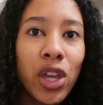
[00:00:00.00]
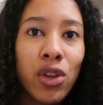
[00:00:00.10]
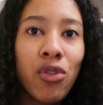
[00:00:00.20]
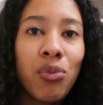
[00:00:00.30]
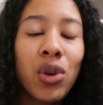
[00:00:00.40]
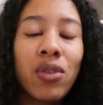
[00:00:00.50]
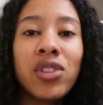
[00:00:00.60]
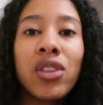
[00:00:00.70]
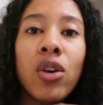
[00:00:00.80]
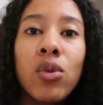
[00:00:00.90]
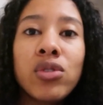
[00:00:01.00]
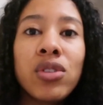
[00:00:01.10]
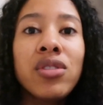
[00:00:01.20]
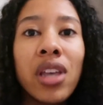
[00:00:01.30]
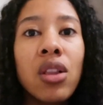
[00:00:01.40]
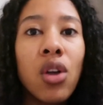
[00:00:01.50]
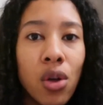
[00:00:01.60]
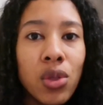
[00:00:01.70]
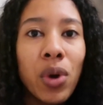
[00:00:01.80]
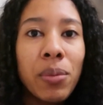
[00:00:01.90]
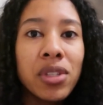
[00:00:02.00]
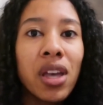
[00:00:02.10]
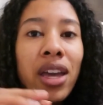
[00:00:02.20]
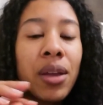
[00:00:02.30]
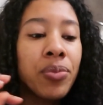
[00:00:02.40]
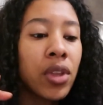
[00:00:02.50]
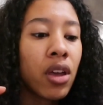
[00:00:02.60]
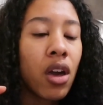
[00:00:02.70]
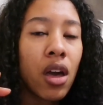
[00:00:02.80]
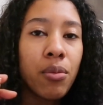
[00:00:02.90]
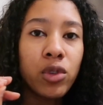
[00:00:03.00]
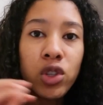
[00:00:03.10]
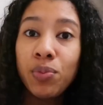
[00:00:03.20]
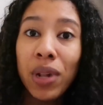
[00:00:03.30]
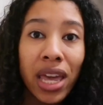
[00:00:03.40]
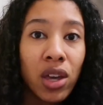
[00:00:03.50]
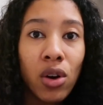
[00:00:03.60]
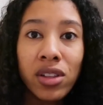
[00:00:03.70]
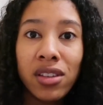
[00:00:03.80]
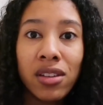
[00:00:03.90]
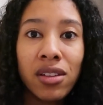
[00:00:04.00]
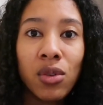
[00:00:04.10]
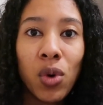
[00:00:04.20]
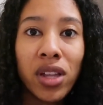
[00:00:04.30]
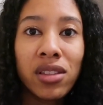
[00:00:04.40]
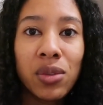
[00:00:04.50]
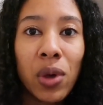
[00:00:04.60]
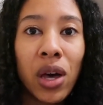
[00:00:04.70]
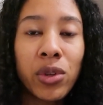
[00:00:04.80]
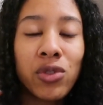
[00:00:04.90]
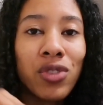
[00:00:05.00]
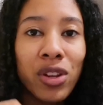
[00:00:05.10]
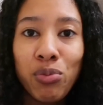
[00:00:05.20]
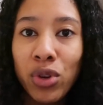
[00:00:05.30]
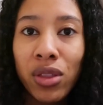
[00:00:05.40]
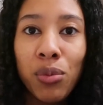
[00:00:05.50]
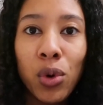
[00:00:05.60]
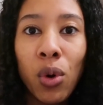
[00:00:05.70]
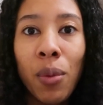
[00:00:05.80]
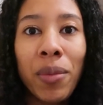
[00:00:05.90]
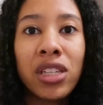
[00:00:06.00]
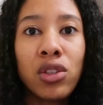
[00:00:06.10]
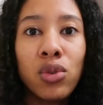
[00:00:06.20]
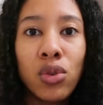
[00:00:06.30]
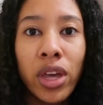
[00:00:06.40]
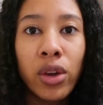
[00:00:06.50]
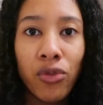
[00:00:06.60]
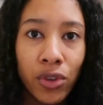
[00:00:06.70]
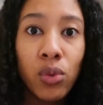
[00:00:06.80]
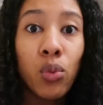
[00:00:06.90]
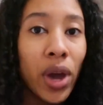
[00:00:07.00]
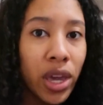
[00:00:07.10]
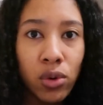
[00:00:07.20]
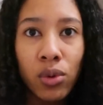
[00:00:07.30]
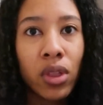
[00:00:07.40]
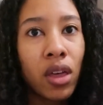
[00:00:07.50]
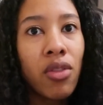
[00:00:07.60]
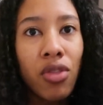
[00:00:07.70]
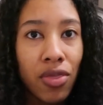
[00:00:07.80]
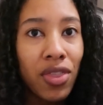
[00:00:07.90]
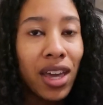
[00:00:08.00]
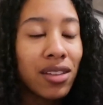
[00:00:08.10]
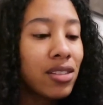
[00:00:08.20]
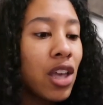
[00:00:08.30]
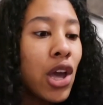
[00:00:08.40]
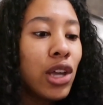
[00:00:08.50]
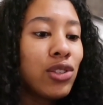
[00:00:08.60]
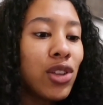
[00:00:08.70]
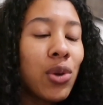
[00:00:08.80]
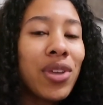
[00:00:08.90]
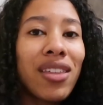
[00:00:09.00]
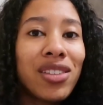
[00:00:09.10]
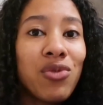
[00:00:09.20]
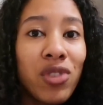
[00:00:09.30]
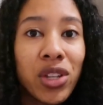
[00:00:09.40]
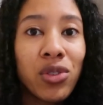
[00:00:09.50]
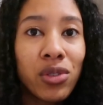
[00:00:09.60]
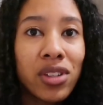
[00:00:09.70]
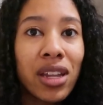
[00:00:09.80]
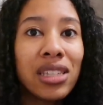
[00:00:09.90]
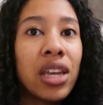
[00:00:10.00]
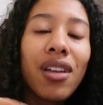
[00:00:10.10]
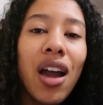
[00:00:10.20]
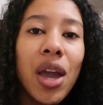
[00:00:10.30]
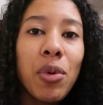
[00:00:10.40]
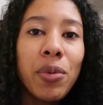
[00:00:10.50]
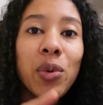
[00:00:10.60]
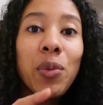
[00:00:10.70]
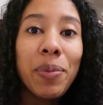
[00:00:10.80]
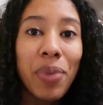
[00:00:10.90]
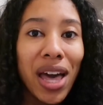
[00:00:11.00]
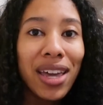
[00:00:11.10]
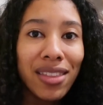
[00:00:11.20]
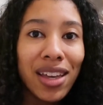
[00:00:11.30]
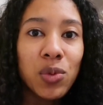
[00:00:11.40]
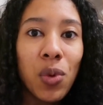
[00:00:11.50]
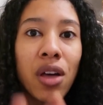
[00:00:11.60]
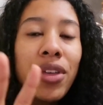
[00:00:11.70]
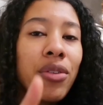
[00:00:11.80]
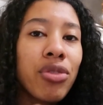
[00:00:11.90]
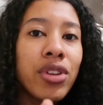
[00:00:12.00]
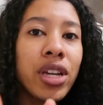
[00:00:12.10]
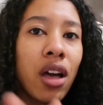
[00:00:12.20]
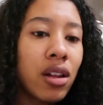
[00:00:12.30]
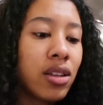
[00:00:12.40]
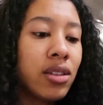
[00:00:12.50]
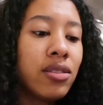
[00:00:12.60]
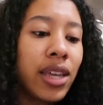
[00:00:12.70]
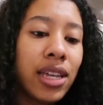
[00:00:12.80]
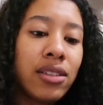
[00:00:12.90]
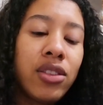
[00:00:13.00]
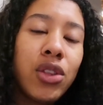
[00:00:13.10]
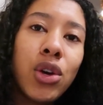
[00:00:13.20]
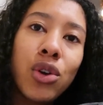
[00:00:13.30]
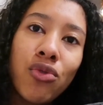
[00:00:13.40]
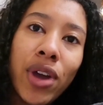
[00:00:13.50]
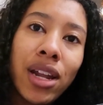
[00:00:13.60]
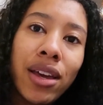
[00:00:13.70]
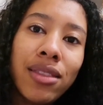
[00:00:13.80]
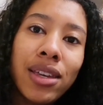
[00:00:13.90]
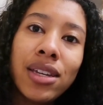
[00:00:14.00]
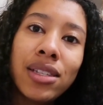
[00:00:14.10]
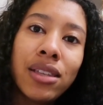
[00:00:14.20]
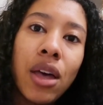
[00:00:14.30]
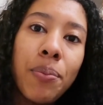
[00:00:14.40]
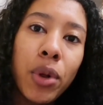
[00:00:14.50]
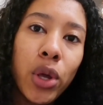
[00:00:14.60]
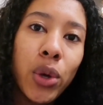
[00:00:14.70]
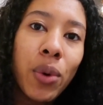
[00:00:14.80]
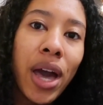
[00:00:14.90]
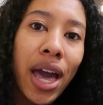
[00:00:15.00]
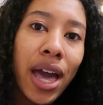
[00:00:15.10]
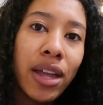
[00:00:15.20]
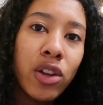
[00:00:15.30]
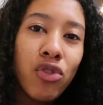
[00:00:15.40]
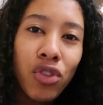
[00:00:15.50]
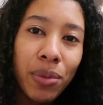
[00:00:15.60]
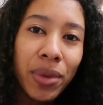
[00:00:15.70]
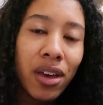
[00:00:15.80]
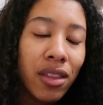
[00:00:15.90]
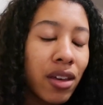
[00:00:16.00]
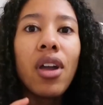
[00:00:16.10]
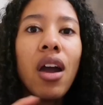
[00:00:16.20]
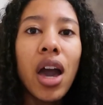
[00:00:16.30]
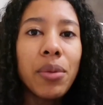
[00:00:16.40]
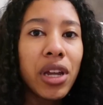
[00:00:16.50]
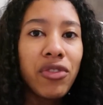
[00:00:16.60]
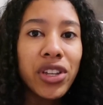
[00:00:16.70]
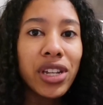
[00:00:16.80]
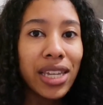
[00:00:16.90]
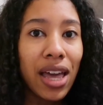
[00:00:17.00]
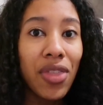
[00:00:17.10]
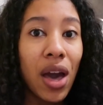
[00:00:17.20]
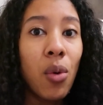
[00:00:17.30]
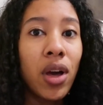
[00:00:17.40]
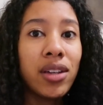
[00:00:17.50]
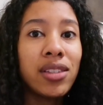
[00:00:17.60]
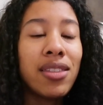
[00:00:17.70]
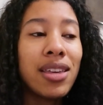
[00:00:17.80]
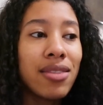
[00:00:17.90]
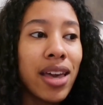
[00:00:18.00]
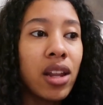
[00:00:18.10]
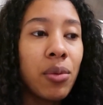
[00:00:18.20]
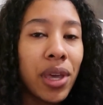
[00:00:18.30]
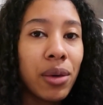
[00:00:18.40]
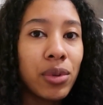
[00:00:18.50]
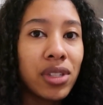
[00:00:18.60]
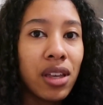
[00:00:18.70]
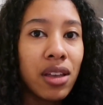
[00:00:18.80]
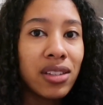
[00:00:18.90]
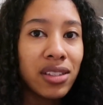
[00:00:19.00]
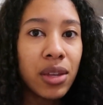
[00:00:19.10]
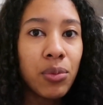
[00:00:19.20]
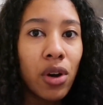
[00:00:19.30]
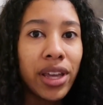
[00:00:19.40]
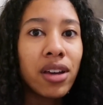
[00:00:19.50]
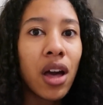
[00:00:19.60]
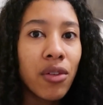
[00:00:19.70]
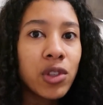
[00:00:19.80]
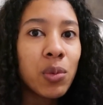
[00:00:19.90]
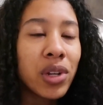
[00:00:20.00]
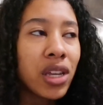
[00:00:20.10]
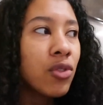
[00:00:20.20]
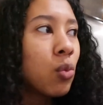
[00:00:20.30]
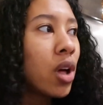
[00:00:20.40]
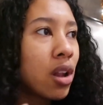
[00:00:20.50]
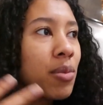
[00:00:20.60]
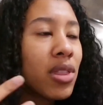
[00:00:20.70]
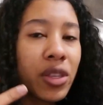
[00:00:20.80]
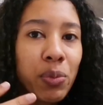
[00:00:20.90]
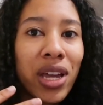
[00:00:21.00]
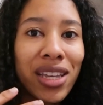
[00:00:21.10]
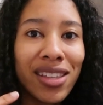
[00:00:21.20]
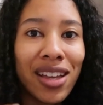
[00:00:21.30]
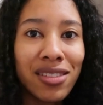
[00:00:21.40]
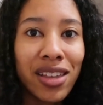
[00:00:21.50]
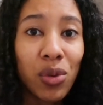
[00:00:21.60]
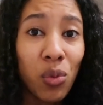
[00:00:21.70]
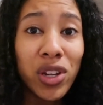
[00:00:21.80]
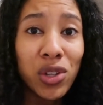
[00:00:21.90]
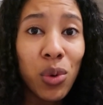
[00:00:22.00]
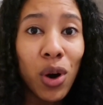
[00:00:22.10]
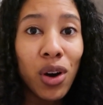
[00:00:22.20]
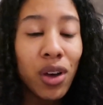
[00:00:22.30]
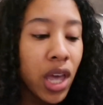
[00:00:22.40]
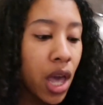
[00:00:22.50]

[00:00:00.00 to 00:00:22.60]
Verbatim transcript: that you remove so they also sell on the website um, just plain cotton ones as well which is really breathable and makes you like feel way cooler than this. So yeah yeah, this is really good alternative. I probably will be buying that as well. They have three colours. It's the grey like this, blue and creamy colour. I'm definitely going to get that one because I think then I'll be able to sleep on it comfortably for while I'm in this place that it's like way too hot.